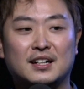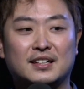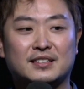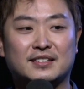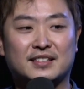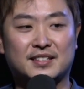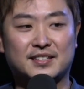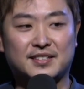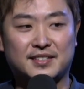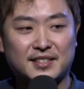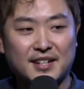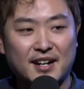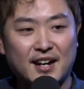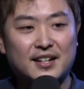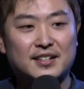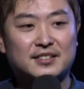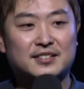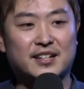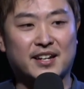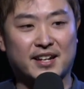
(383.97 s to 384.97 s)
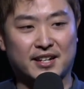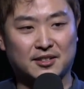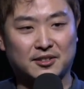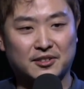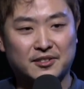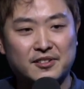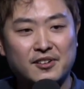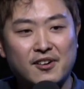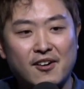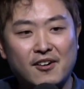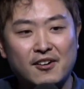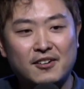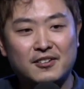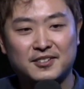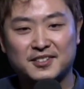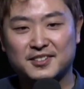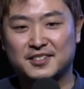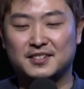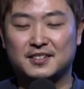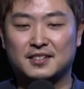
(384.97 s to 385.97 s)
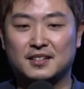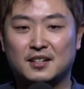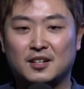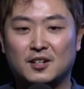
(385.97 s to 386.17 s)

desires and longs